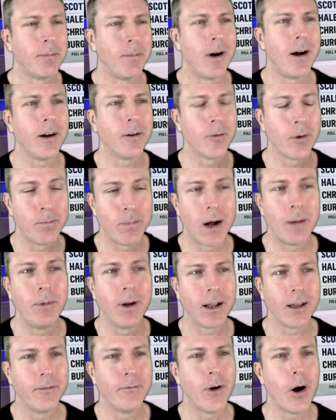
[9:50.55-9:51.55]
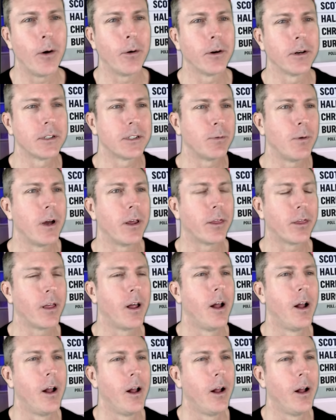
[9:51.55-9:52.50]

among Republican voters with